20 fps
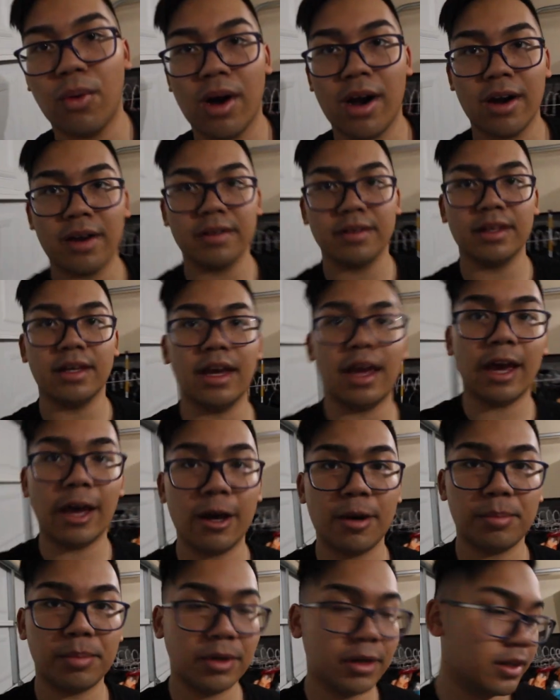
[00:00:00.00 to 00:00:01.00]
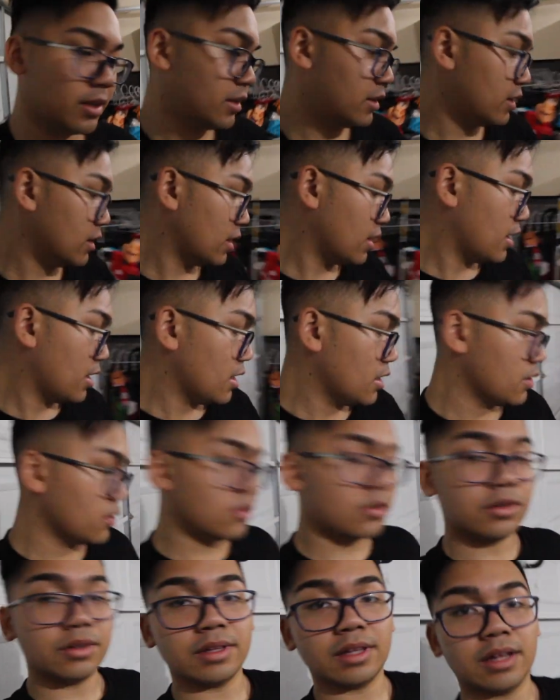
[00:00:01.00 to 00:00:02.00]
wire the amp
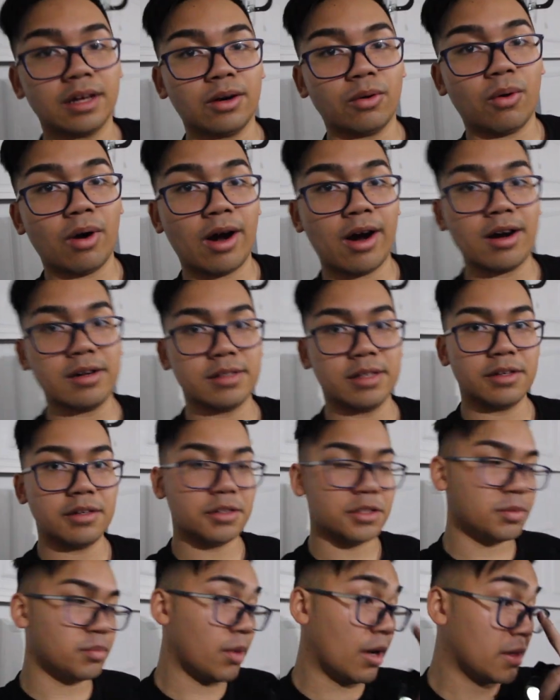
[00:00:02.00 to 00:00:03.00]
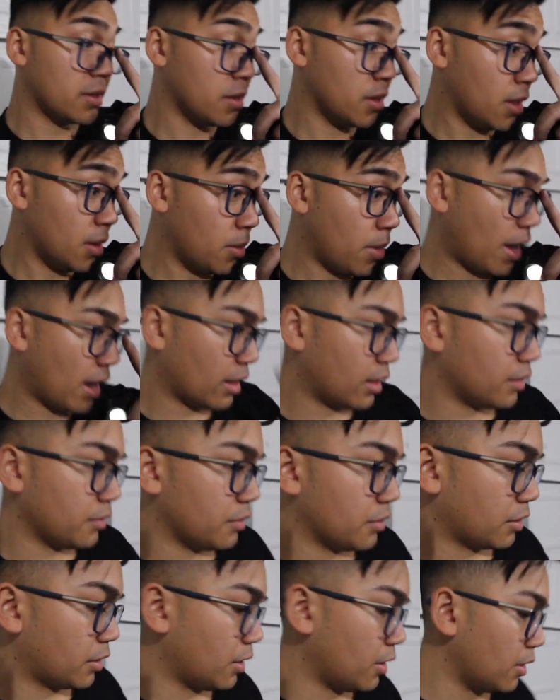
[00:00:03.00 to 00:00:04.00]
to the wires that you just brought to the back of
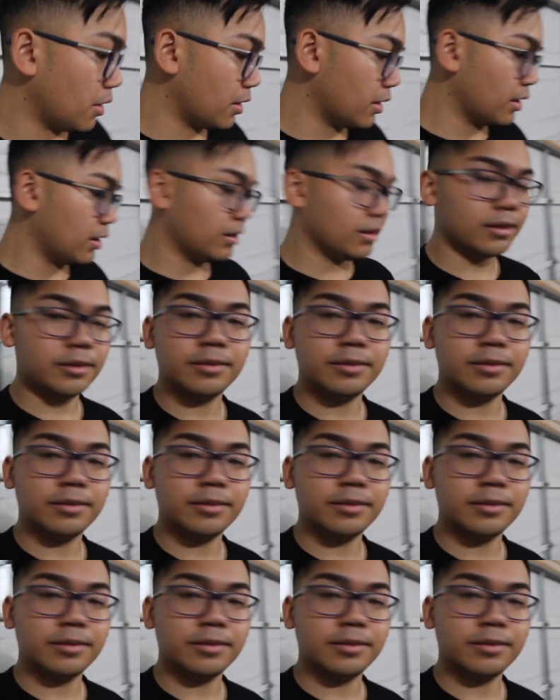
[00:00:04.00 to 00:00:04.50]
your car.